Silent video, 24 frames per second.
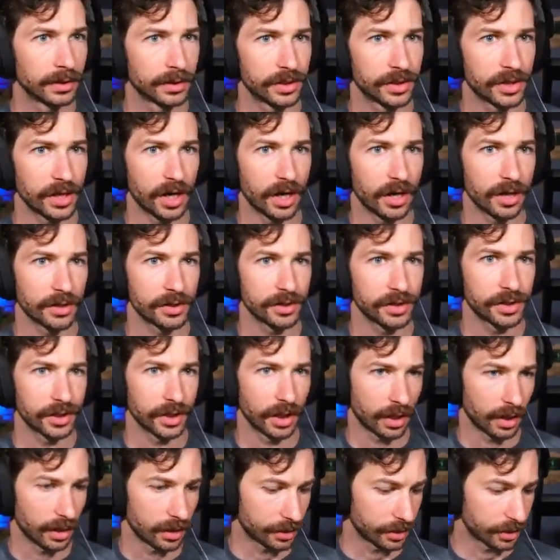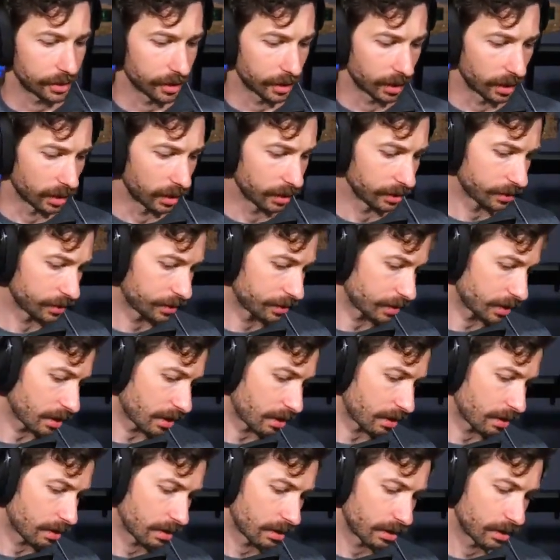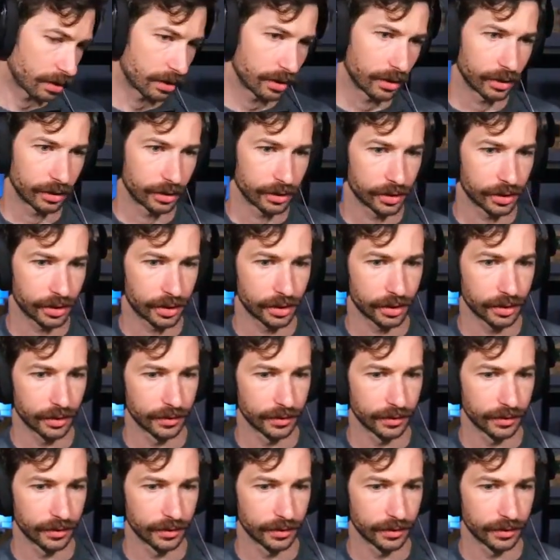Charge, charge, charge, charge.